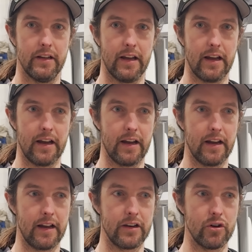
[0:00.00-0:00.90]

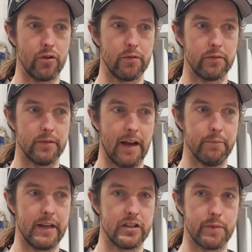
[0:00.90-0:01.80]
and you know,
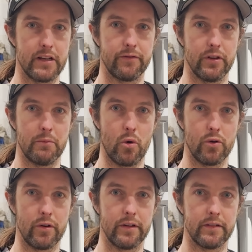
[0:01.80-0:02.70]
making space for the
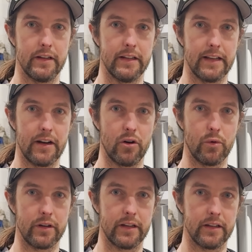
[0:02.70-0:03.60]
motor and getting that all
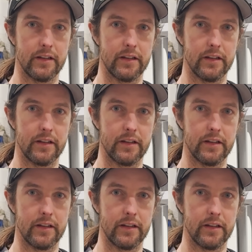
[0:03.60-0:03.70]
working.